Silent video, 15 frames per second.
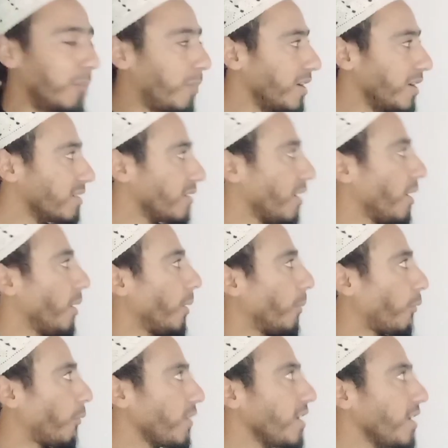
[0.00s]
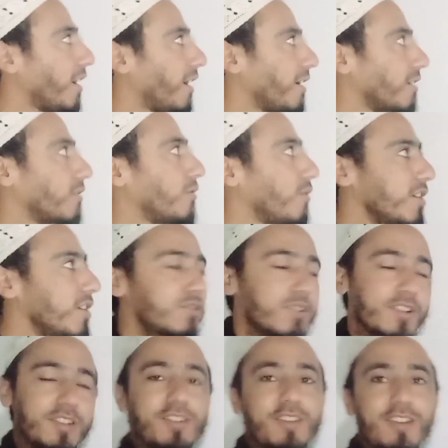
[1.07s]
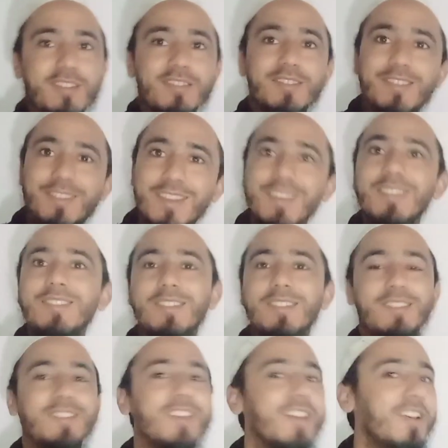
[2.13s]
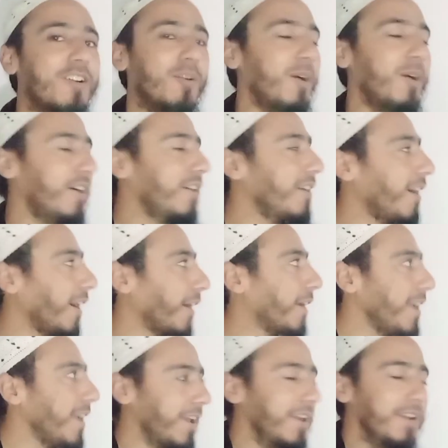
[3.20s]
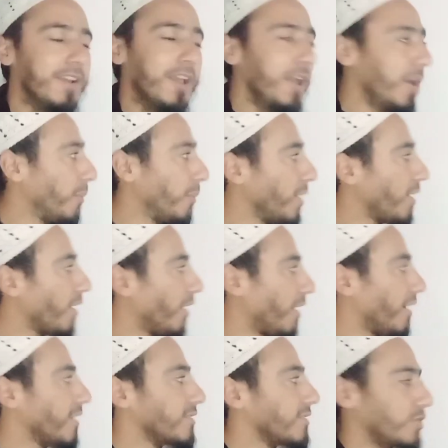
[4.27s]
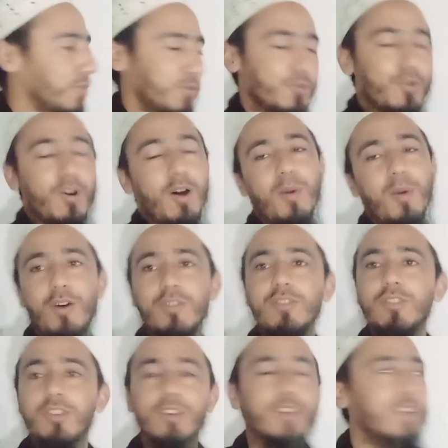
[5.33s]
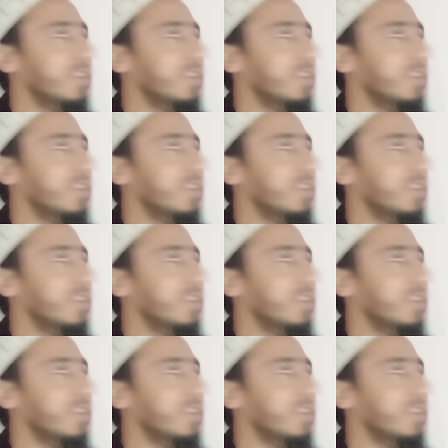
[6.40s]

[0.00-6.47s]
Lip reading: But we are going to discuss this C command again because to know about